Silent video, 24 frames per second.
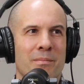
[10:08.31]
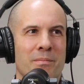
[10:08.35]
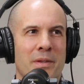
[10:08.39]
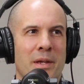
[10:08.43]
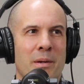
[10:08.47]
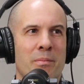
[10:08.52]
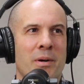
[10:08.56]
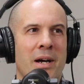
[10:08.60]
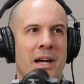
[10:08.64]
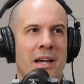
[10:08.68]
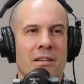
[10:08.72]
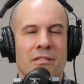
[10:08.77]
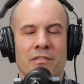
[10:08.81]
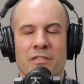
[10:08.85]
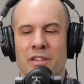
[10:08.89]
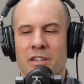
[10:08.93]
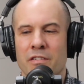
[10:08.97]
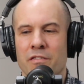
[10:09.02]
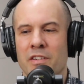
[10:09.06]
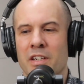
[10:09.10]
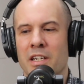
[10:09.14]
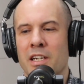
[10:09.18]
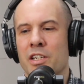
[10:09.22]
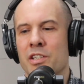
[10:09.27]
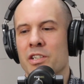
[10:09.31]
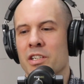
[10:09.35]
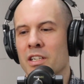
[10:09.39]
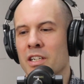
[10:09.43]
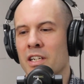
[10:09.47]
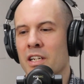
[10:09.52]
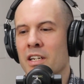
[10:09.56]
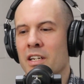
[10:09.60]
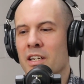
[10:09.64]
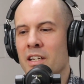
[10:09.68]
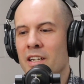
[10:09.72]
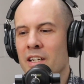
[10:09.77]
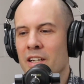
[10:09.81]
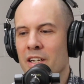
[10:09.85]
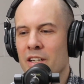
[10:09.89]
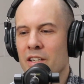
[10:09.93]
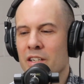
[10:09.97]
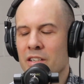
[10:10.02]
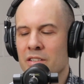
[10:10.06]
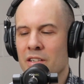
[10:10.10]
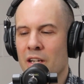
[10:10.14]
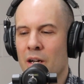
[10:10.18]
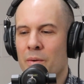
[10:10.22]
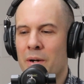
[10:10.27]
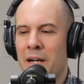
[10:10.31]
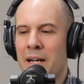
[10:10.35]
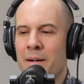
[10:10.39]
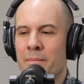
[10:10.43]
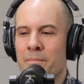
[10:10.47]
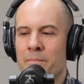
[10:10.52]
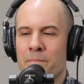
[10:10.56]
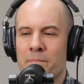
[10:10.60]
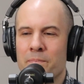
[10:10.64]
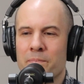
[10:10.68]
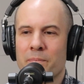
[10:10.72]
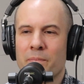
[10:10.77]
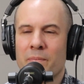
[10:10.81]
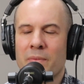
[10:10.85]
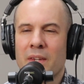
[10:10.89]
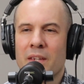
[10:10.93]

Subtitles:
They're paying for the finish. So